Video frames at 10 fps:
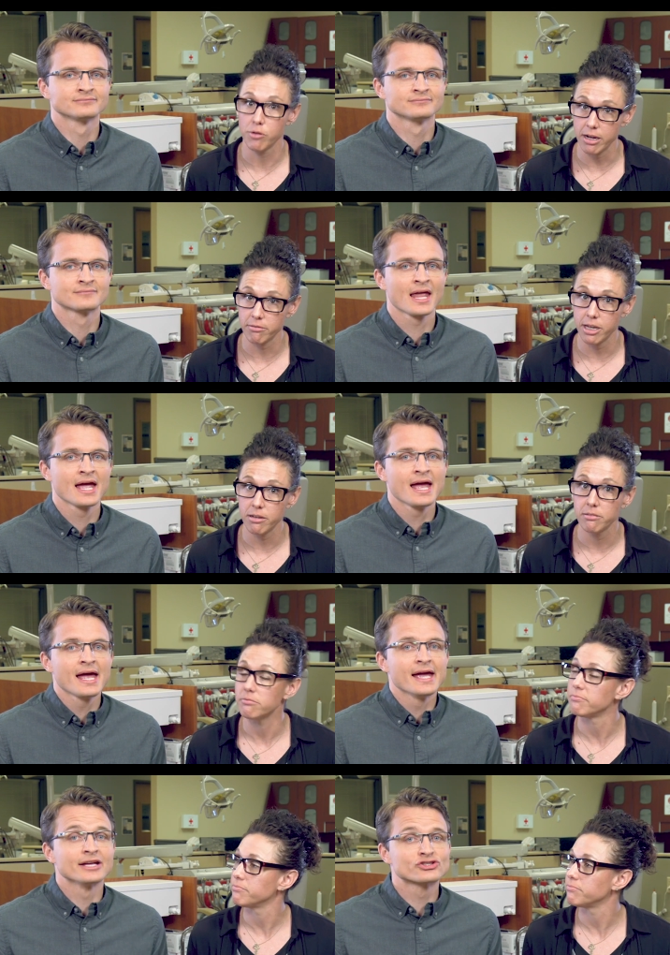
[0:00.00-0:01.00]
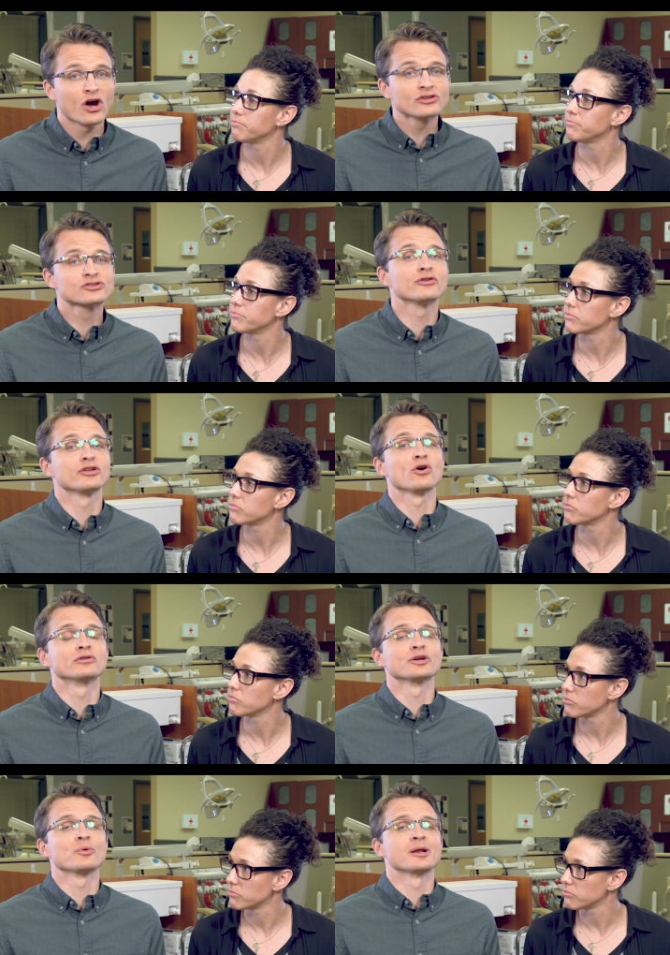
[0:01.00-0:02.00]
Speaker 1: correctly.
Speaker 2: It's also the
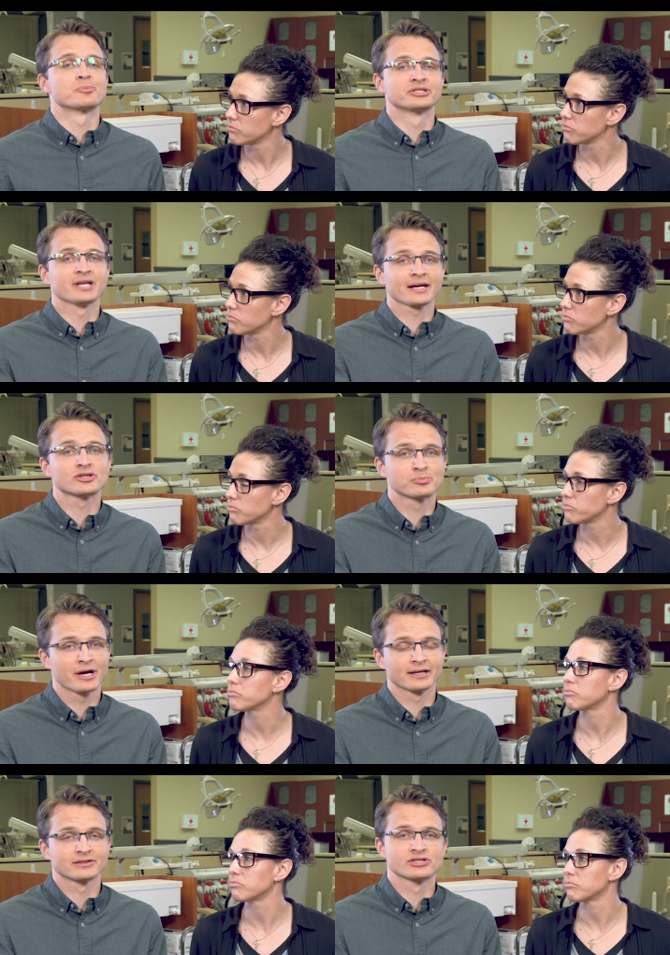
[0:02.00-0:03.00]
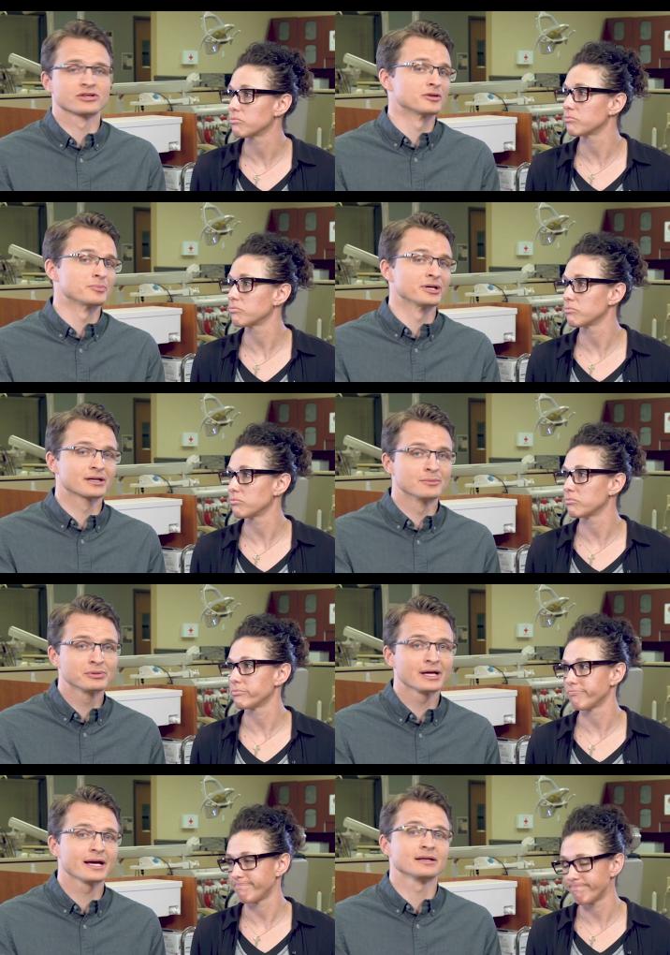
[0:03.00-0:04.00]
only way to protect your practice should there be a
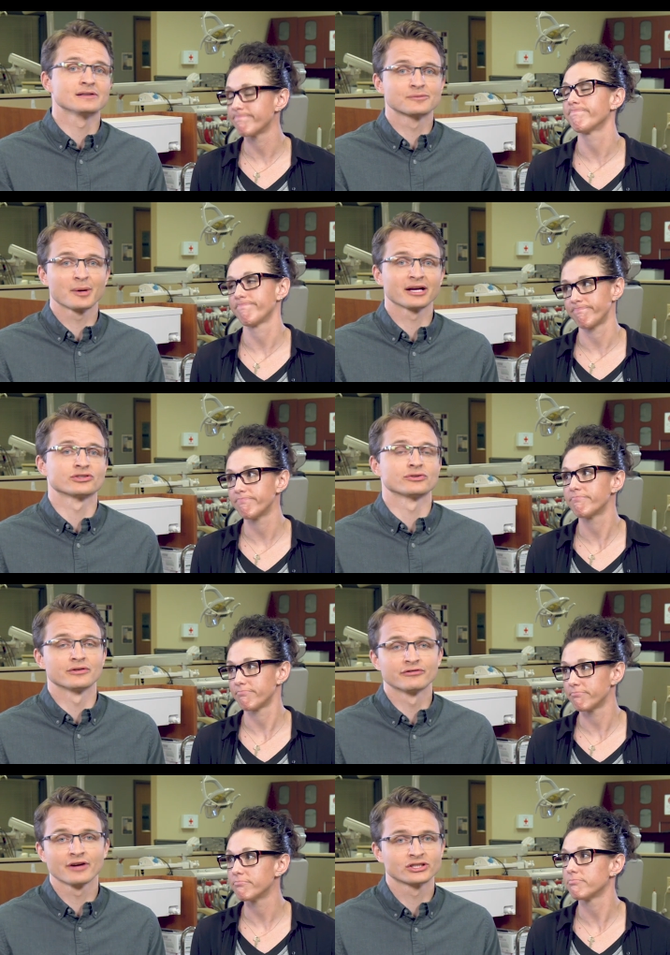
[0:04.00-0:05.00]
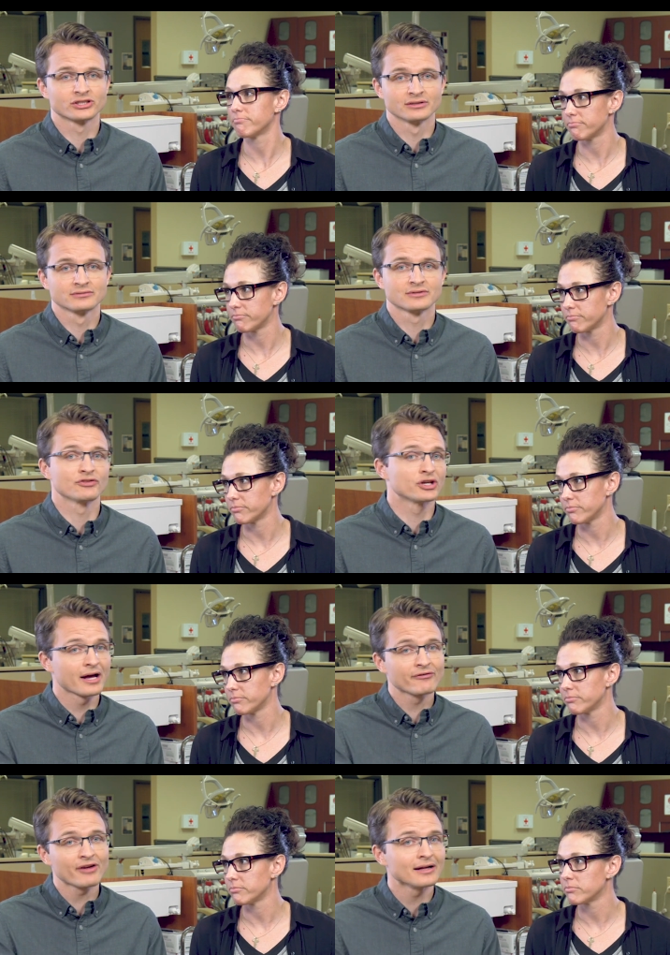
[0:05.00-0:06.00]
complaint, inspection, or infection. If you
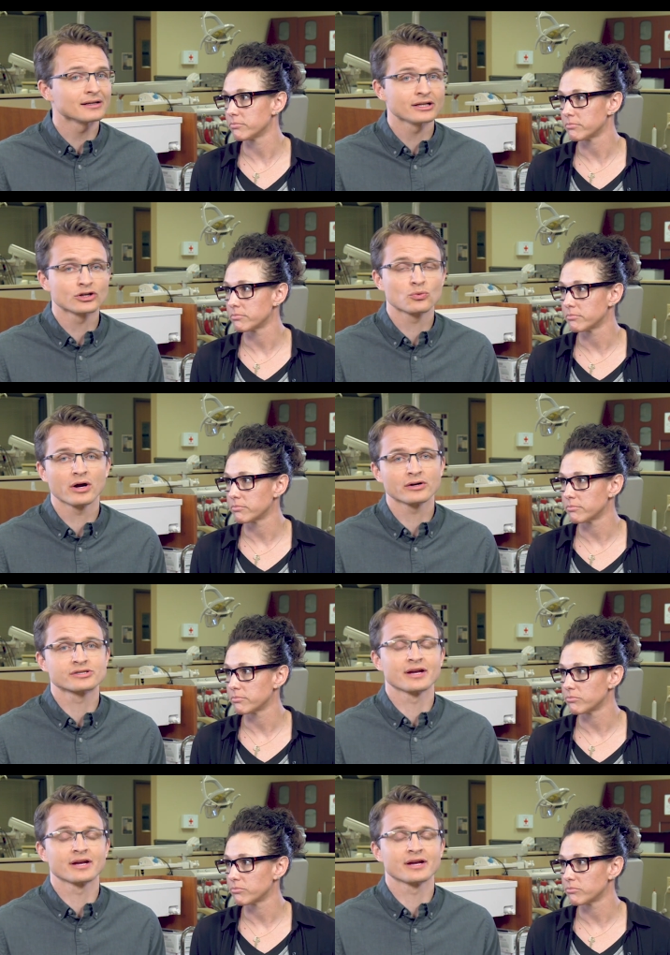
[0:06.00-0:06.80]
cannot validate your water